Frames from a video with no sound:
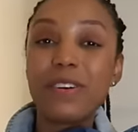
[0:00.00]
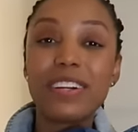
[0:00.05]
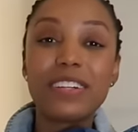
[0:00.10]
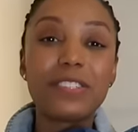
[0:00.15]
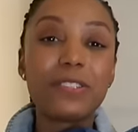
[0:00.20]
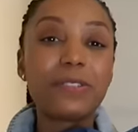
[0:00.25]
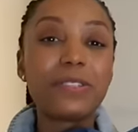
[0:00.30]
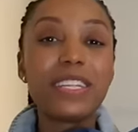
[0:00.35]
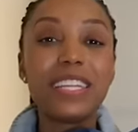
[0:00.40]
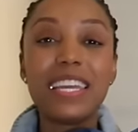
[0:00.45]

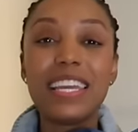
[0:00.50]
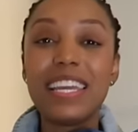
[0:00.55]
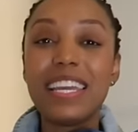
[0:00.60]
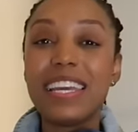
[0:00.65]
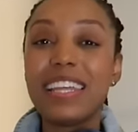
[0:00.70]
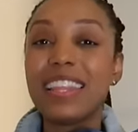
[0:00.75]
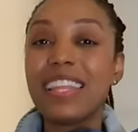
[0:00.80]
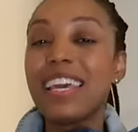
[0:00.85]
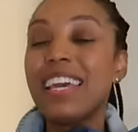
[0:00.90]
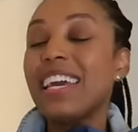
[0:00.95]

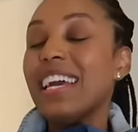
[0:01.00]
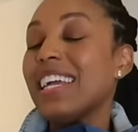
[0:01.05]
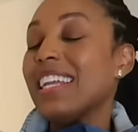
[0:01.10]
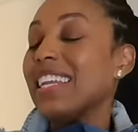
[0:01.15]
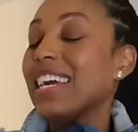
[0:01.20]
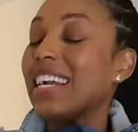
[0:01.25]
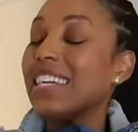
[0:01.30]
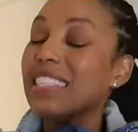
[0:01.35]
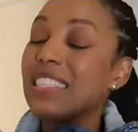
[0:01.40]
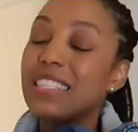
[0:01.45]
underneath,
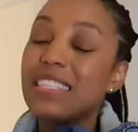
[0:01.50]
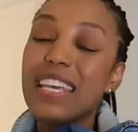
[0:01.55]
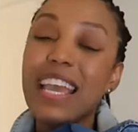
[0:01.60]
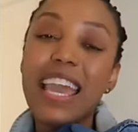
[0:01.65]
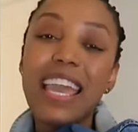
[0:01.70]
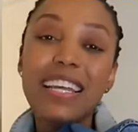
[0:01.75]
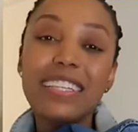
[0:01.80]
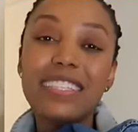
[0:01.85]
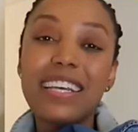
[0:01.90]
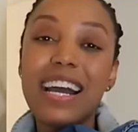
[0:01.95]
nice
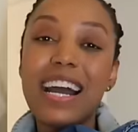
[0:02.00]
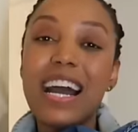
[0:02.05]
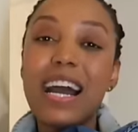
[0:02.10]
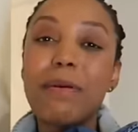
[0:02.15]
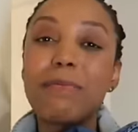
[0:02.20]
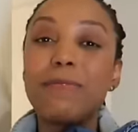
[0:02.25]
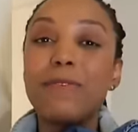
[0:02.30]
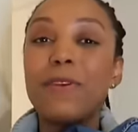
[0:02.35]
tank top.